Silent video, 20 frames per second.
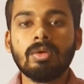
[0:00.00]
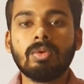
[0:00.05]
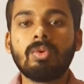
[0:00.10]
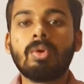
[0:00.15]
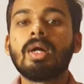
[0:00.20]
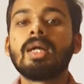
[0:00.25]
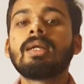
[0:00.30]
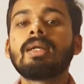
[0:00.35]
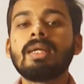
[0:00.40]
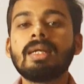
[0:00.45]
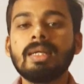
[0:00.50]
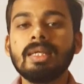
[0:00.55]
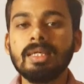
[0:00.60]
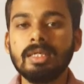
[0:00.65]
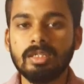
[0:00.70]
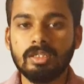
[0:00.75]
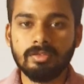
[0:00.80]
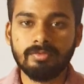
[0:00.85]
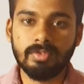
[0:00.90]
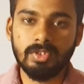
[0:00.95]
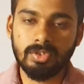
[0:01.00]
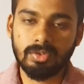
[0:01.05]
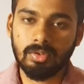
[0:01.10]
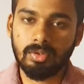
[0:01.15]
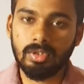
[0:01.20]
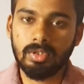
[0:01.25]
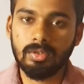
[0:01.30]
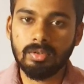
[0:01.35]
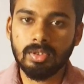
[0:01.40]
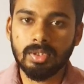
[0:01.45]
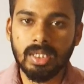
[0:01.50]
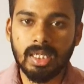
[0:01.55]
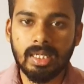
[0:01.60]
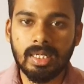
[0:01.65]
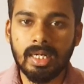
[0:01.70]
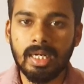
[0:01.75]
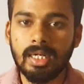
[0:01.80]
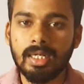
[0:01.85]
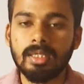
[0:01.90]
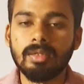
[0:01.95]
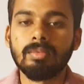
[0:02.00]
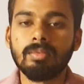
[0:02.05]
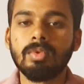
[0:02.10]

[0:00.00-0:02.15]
quantity of the solute you are adding.